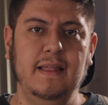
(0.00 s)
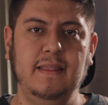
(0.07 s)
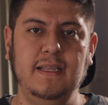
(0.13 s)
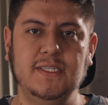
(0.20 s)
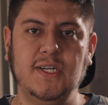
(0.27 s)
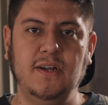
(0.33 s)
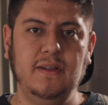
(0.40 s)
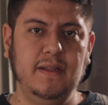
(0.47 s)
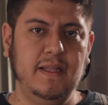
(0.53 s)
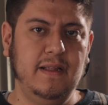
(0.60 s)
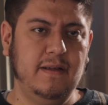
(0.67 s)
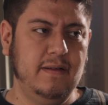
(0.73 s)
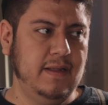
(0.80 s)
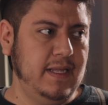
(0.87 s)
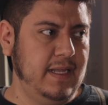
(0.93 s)
These are
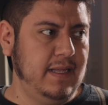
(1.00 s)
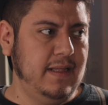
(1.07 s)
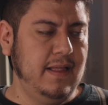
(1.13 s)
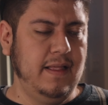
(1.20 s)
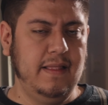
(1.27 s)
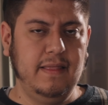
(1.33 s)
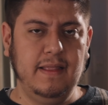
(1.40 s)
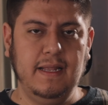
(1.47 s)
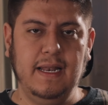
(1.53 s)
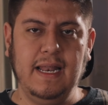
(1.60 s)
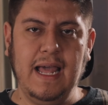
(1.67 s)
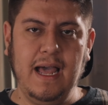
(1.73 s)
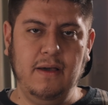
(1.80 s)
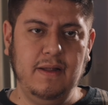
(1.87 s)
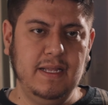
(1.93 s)
literally the
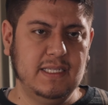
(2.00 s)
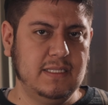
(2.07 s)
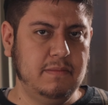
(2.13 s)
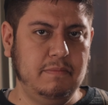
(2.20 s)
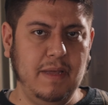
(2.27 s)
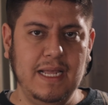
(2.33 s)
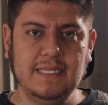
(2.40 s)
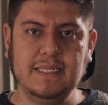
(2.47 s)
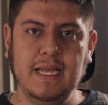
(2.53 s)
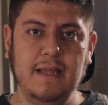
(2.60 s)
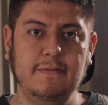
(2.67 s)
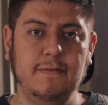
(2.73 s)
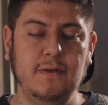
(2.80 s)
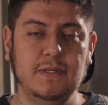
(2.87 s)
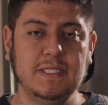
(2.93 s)
loudest bass
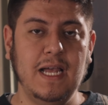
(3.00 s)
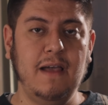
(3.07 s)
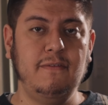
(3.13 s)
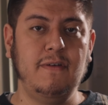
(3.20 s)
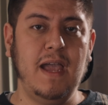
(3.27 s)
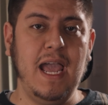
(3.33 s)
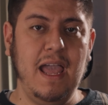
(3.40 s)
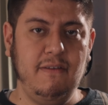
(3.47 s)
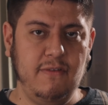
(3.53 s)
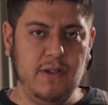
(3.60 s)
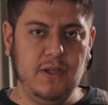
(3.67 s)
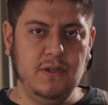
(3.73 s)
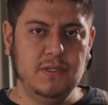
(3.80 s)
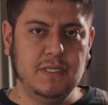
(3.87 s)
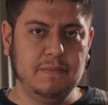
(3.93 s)
headphones I've ever
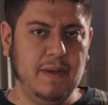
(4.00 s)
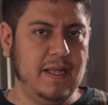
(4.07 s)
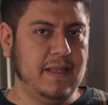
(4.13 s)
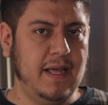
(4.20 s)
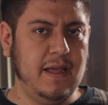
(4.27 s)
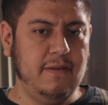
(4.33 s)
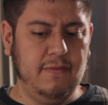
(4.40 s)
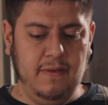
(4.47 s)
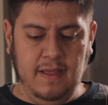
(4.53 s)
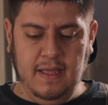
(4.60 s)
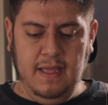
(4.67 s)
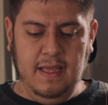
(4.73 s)
used in my life.